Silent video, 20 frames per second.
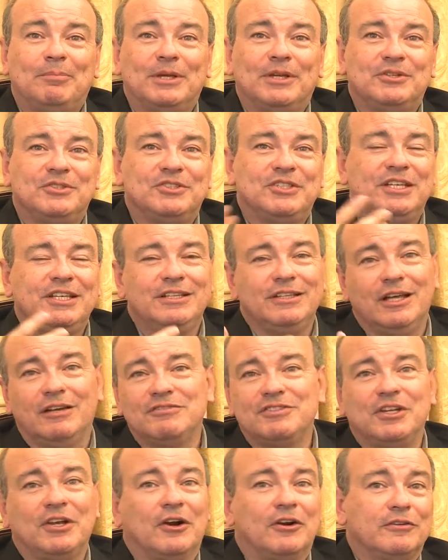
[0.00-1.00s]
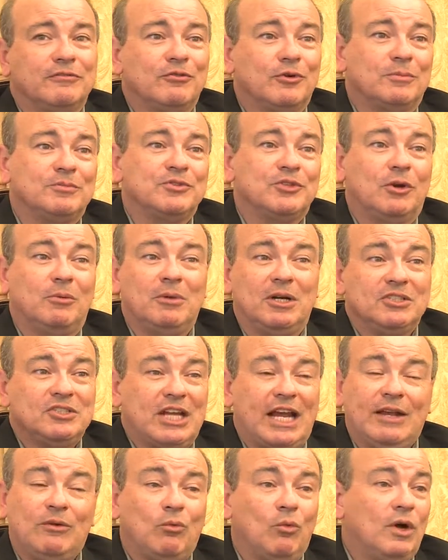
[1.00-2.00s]
because he loves the art form so much
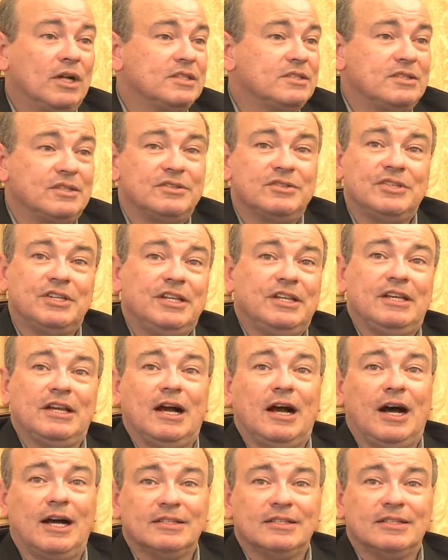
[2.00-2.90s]
and wants to see